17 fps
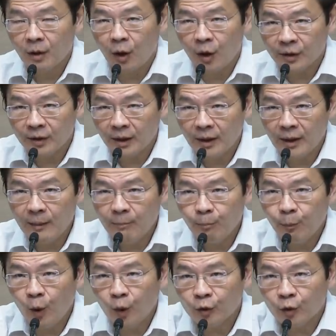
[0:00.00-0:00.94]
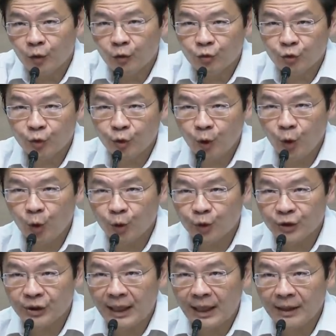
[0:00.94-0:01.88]
on the import
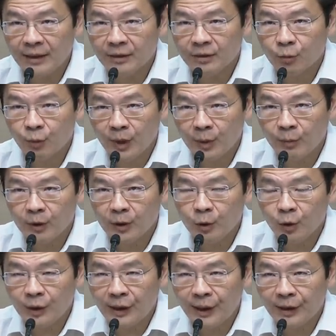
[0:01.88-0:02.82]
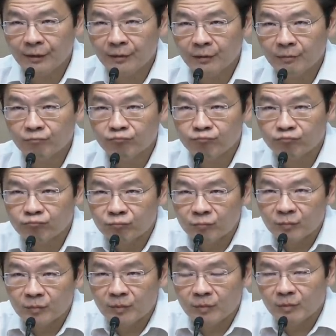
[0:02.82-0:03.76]
control side, when we look at
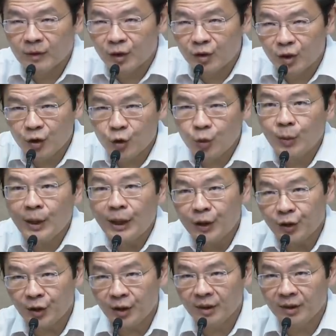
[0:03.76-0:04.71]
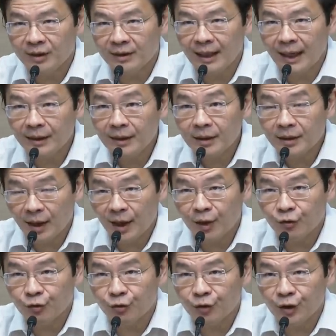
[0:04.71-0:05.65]
the situation in other
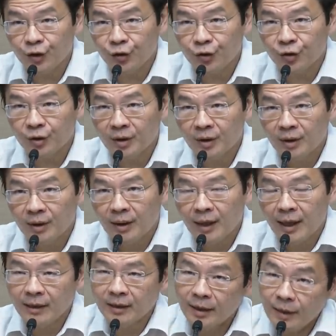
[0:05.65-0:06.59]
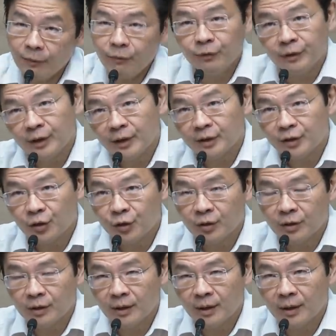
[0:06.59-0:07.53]
countries, and if
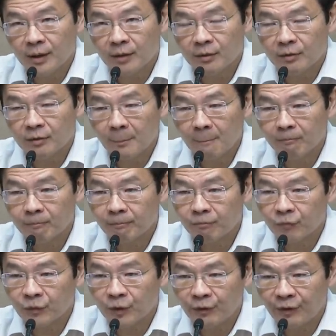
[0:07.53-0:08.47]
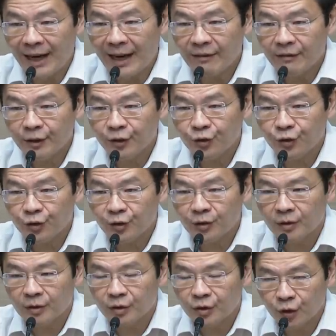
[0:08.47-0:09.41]
the virus
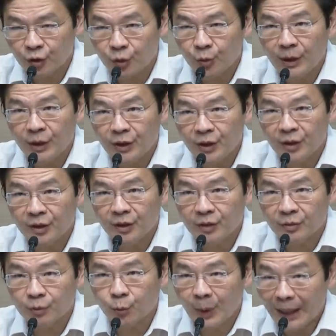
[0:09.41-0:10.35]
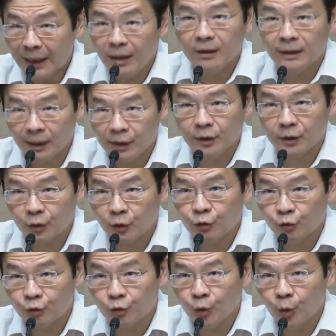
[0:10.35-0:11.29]
situation is well under
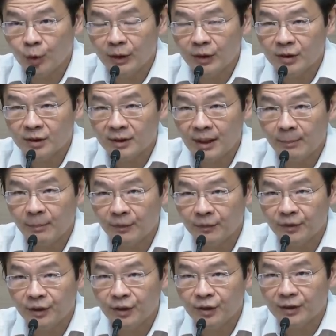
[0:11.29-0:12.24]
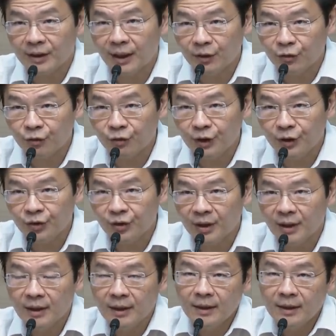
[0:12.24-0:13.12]
control in some of these countries,